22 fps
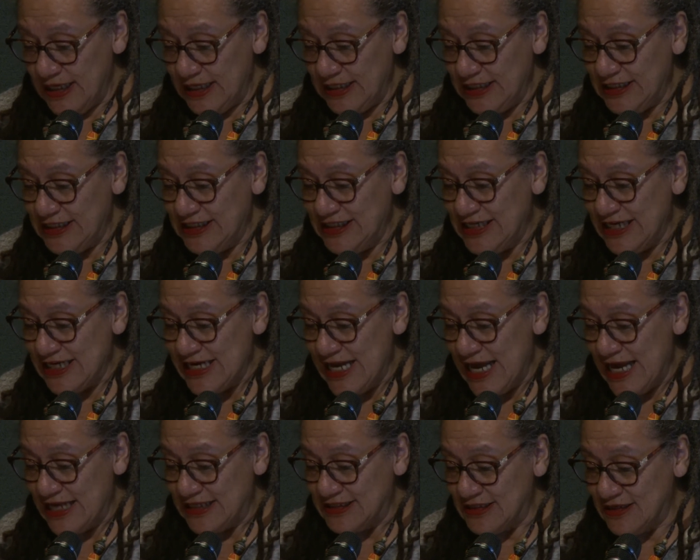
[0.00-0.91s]

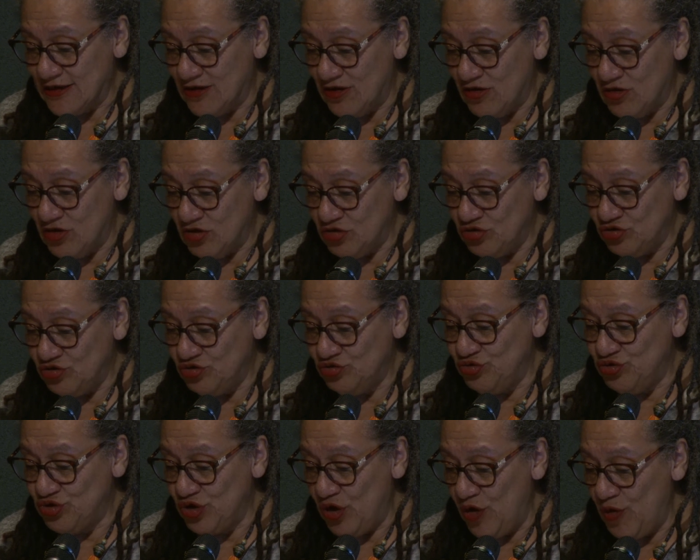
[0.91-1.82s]
Edenesque,
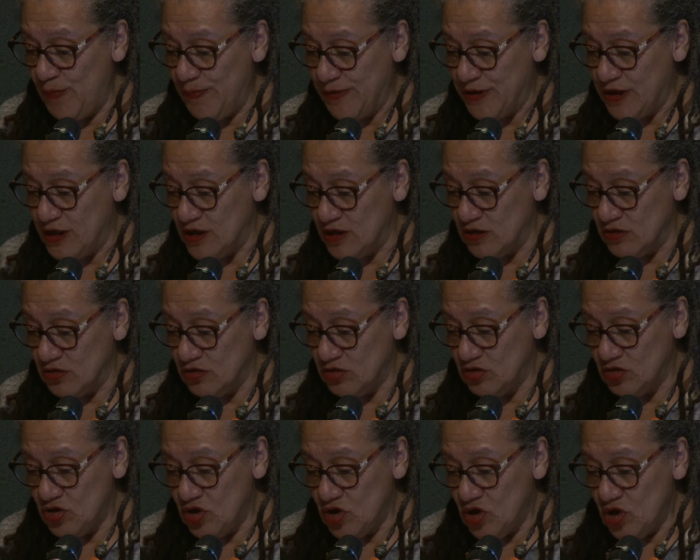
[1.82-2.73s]
utopian,
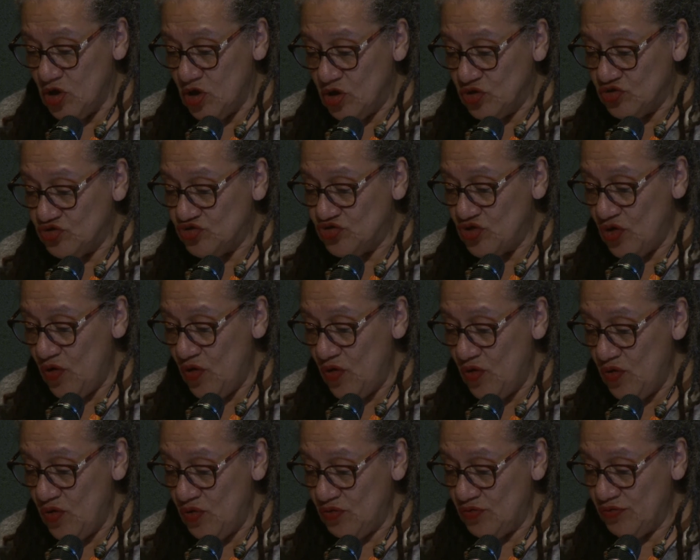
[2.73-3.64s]

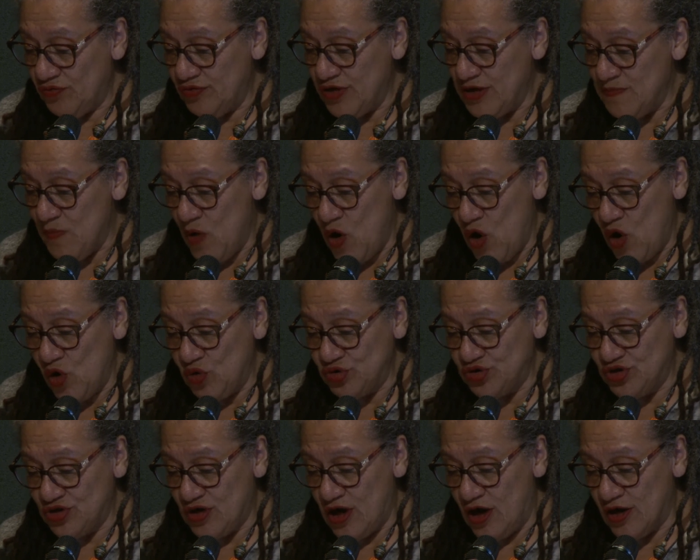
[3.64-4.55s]
so
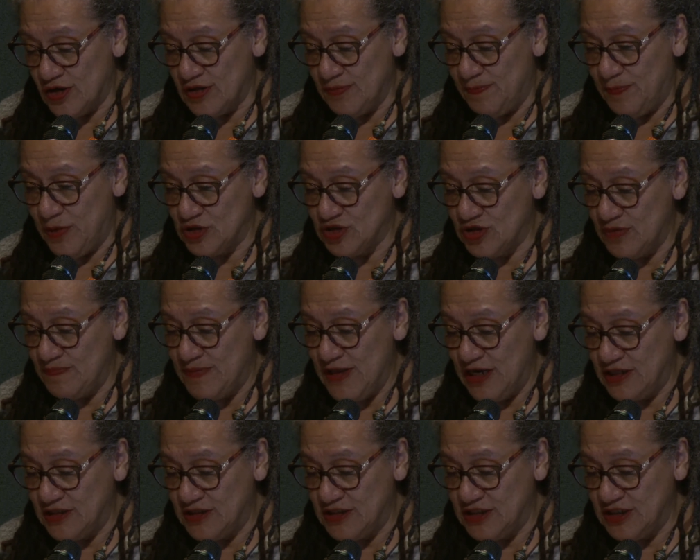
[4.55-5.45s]
remote are the
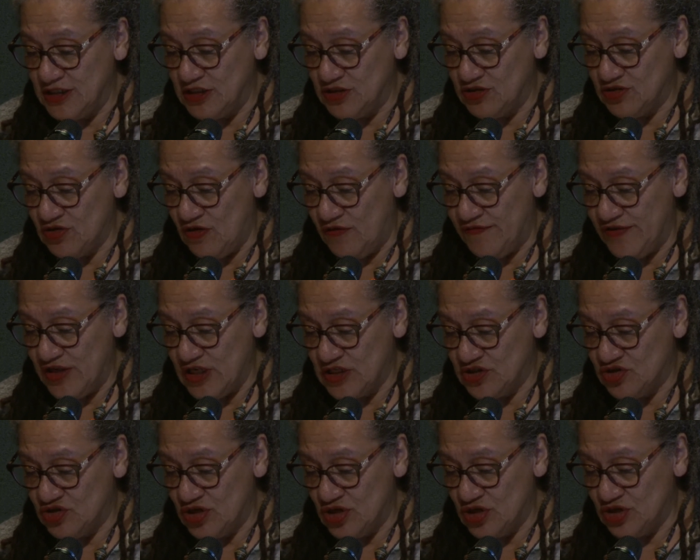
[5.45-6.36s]
possibilities of
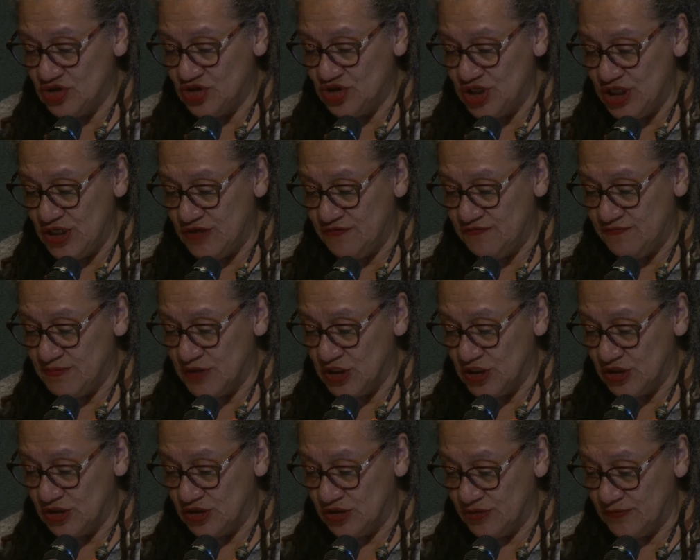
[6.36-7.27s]
its
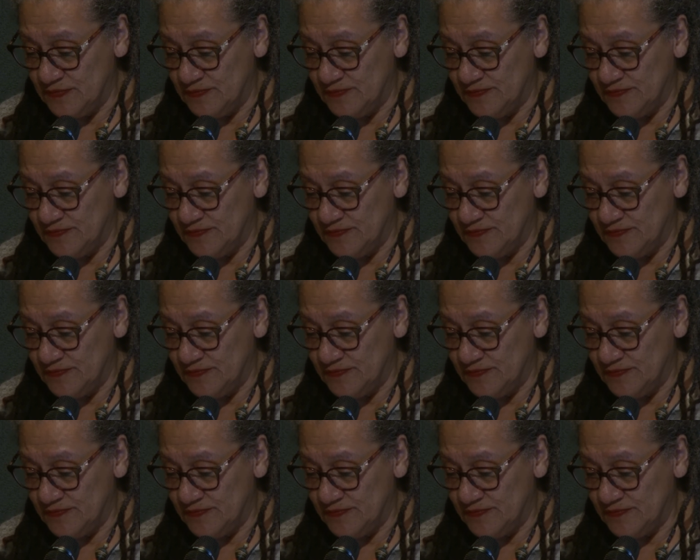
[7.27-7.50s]
achievement.